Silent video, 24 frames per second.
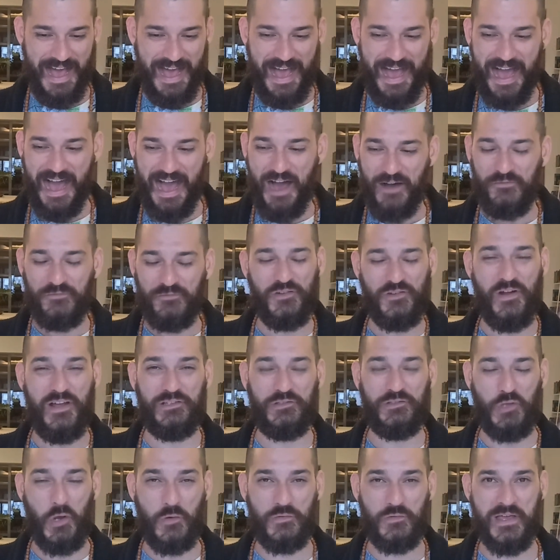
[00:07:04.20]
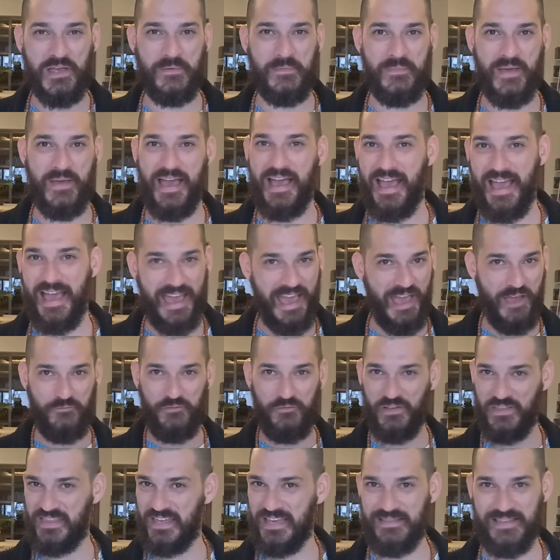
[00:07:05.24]
after I told them
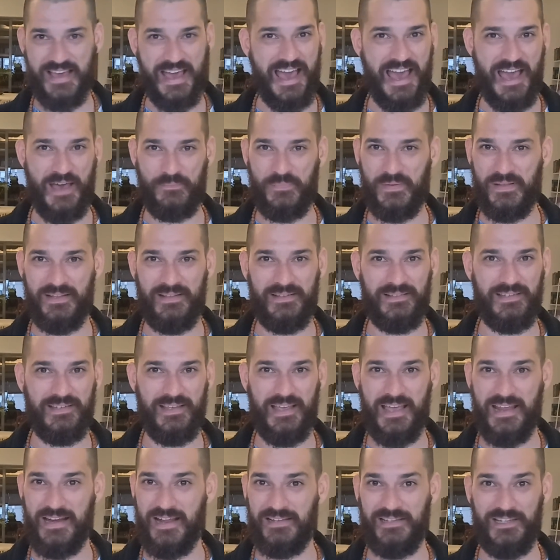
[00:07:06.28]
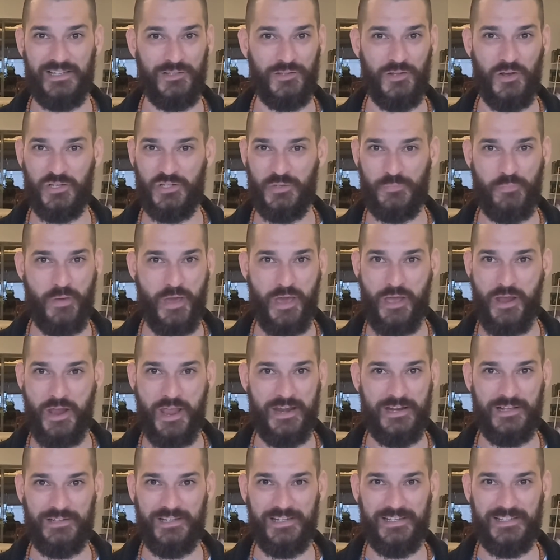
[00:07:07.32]
everything that happened, and I did not spare
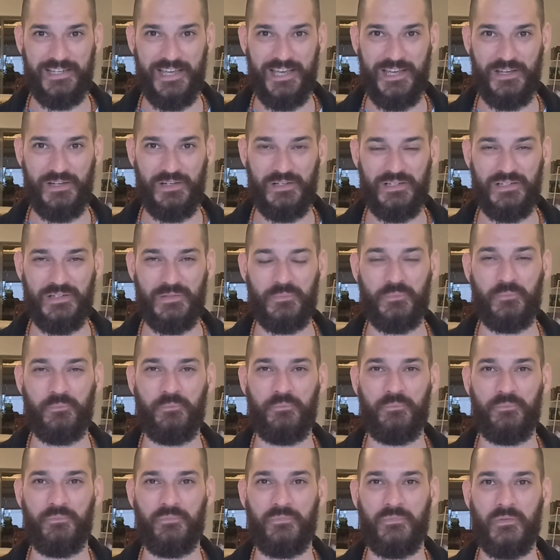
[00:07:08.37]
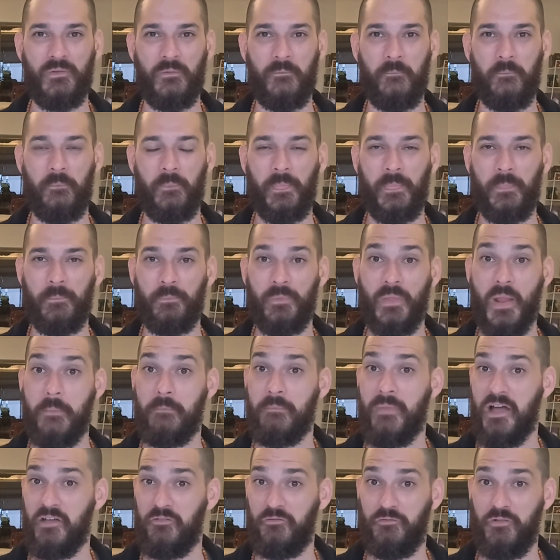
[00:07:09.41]
any details,
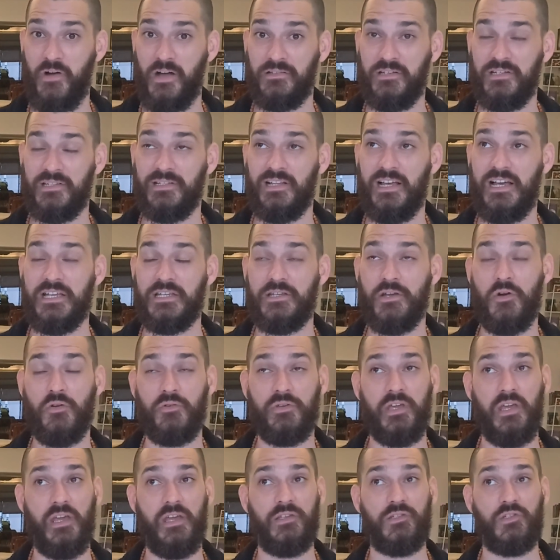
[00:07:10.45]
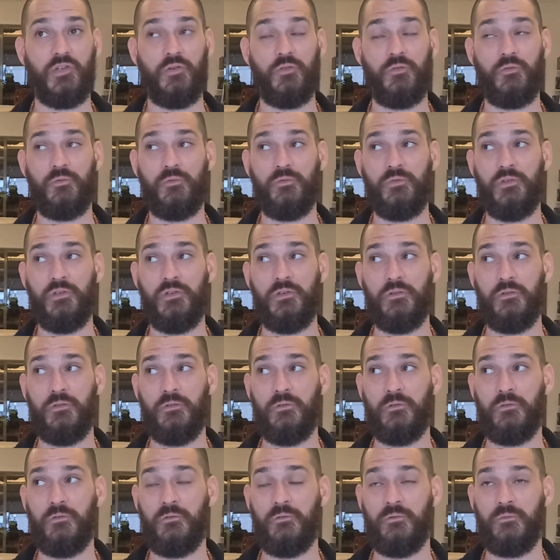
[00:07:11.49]
my father's like, okay, so
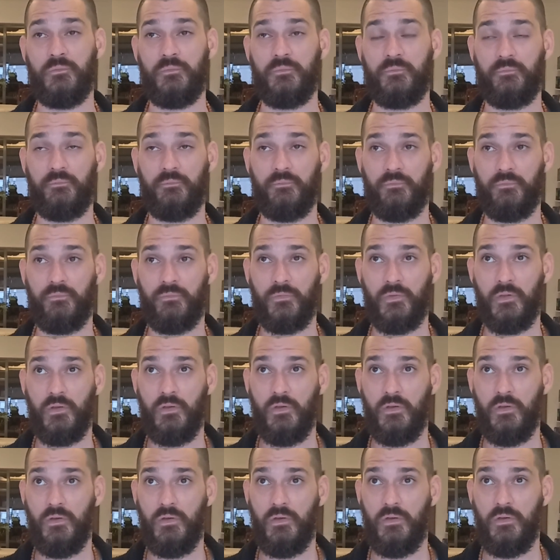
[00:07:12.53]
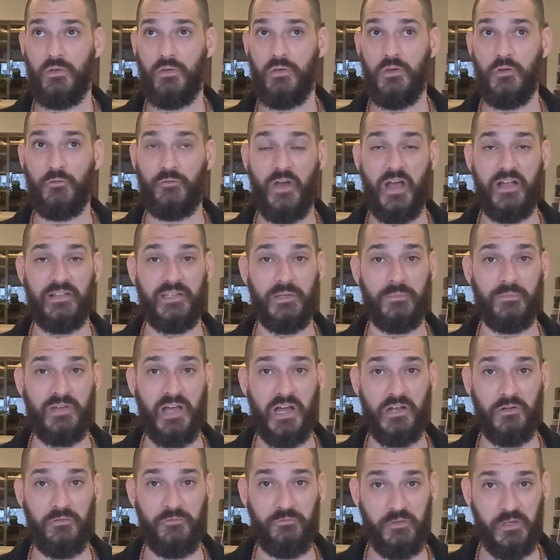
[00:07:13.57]
you've had some
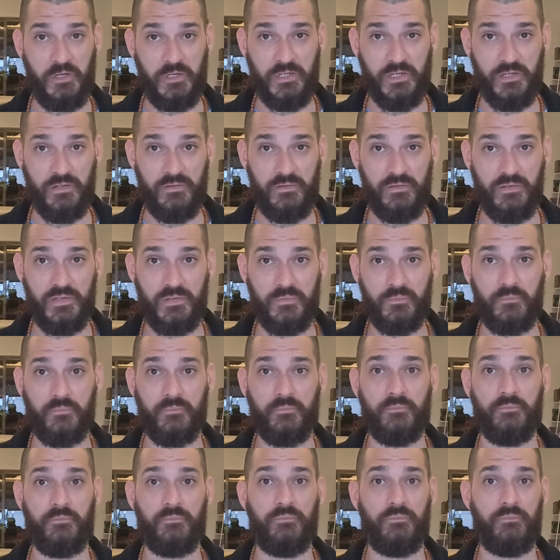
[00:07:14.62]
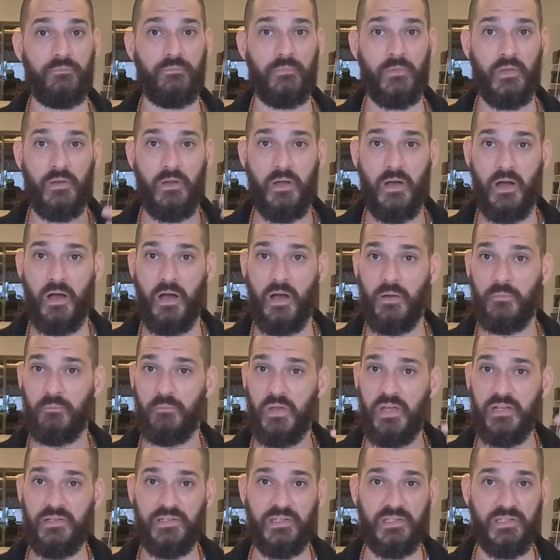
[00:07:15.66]
kind of visions.
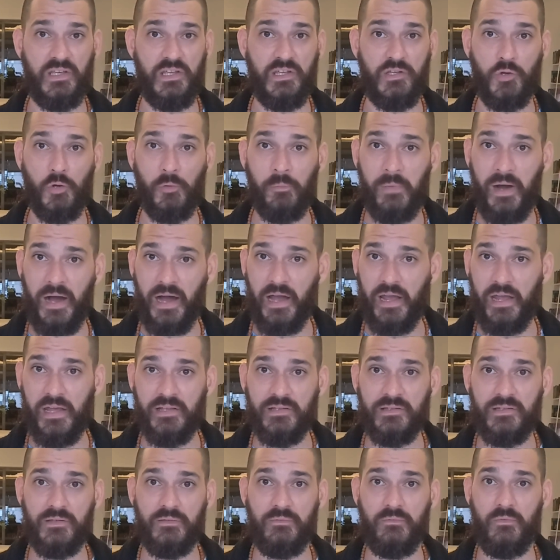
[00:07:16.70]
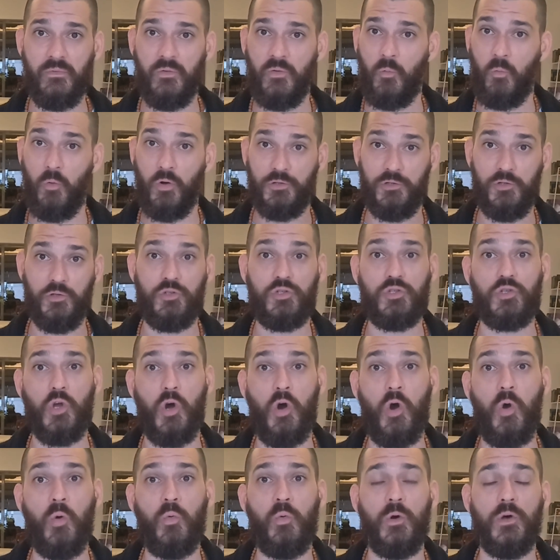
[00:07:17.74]
It's in your mind. What you
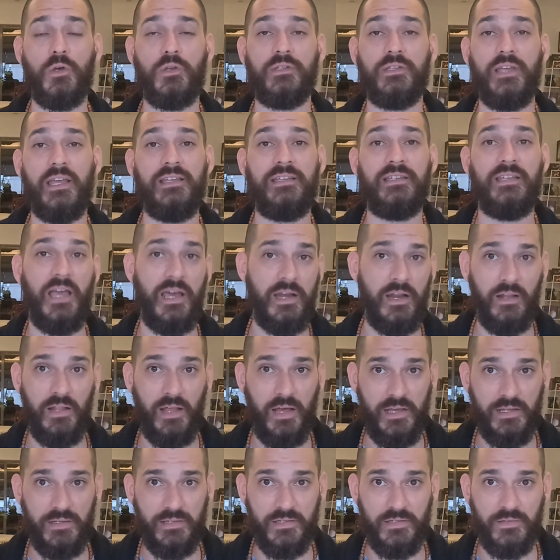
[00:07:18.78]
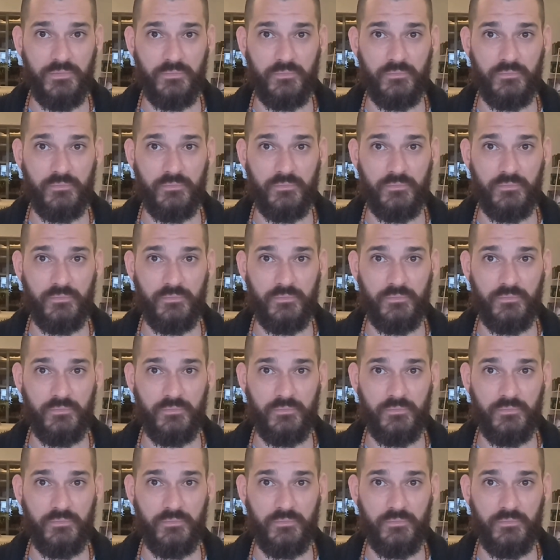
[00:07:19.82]
saw was a satellite.